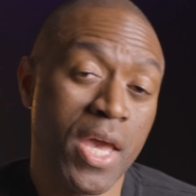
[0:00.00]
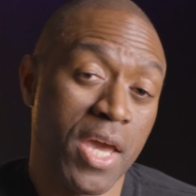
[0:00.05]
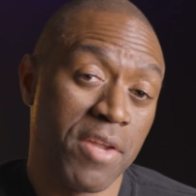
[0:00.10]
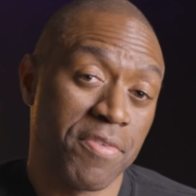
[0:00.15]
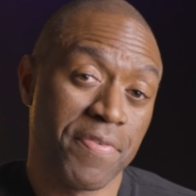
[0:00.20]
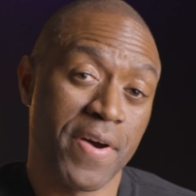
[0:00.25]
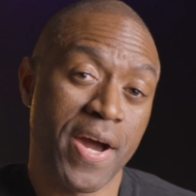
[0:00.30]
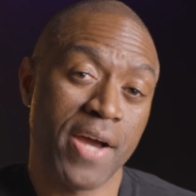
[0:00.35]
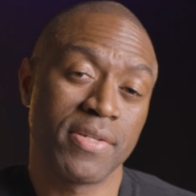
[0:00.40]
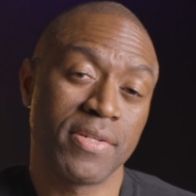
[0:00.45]
In
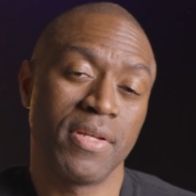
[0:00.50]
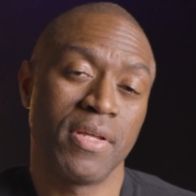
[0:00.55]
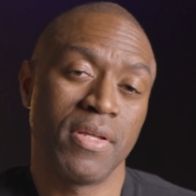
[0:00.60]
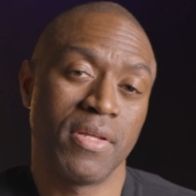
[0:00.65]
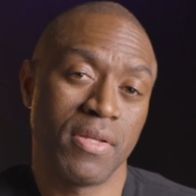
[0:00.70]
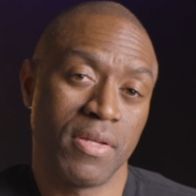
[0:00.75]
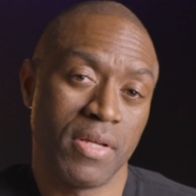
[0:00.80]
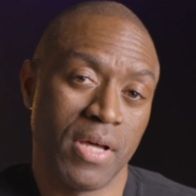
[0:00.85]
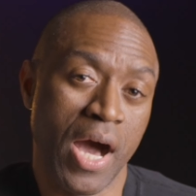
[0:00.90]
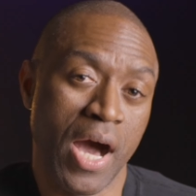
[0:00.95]
fact,
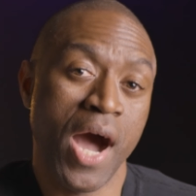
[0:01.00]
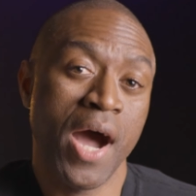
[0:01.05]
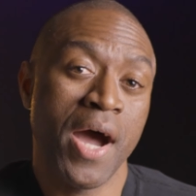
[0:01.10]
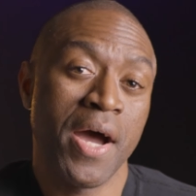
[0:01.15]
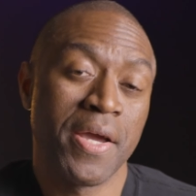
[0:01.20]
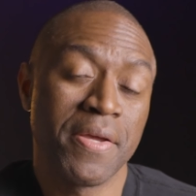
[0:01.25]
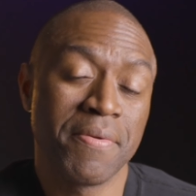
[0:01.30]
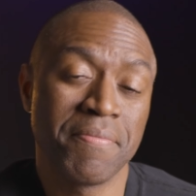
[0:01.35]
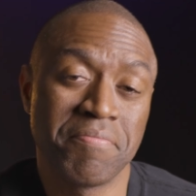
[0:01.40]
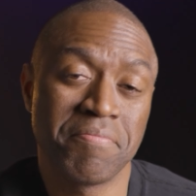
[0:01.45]

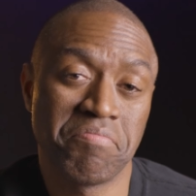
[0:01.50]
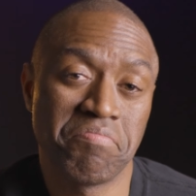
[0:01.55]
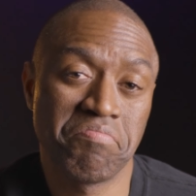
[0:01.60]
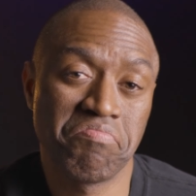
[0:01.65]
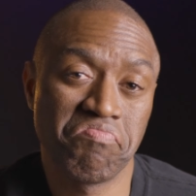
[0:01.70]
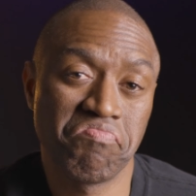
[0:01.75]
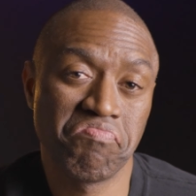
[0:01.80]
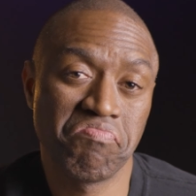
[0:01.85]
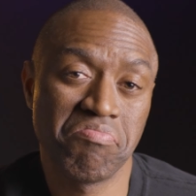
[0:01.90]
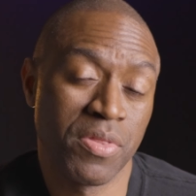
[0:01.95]
I
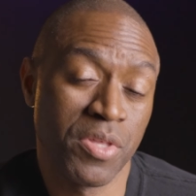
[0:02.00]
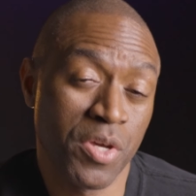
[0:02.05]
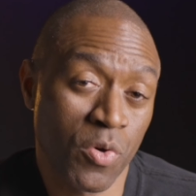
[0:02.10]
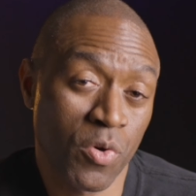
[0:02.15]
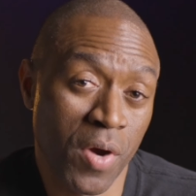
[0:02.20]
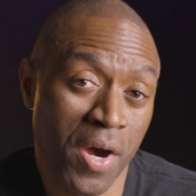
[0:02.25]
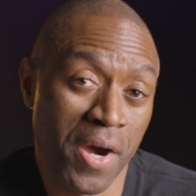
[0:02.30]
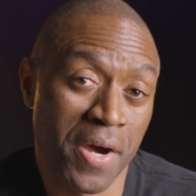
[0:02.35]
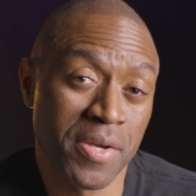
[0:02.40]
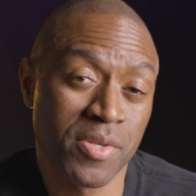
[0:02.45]

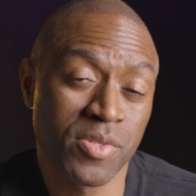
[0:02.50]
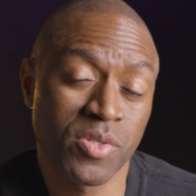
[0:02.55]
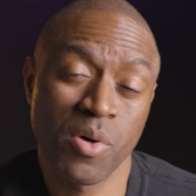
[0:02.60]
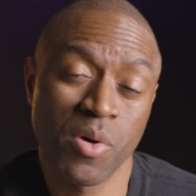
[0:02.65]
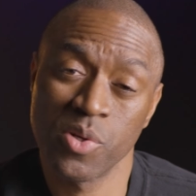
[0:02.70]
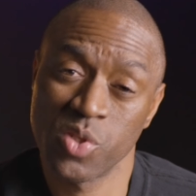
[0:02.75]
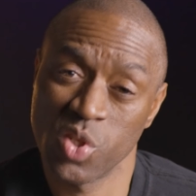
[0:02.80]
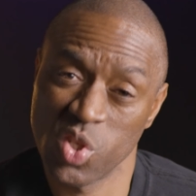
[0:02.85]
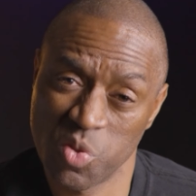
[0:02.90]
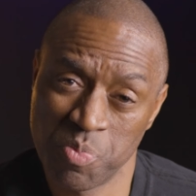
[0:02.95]
theorize
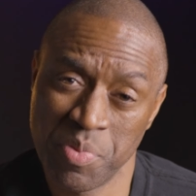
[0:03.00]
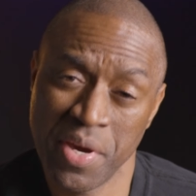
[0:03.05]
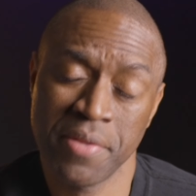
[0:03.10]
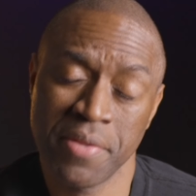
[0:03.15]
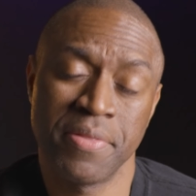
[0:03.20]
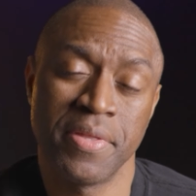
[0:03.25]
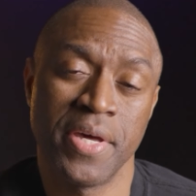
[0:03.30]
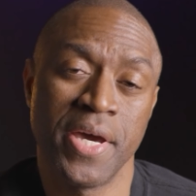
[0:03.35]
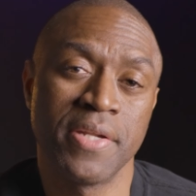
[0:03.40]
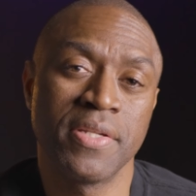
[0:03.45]
or
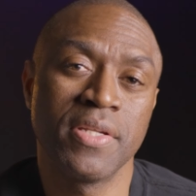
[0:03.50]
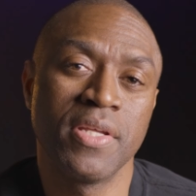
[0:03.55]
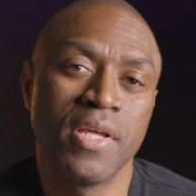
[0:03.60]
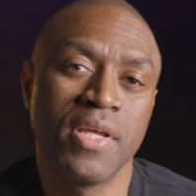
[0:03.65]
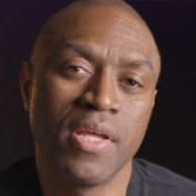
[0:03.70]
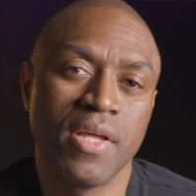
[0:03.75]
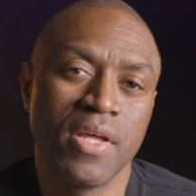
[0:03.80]
suspect that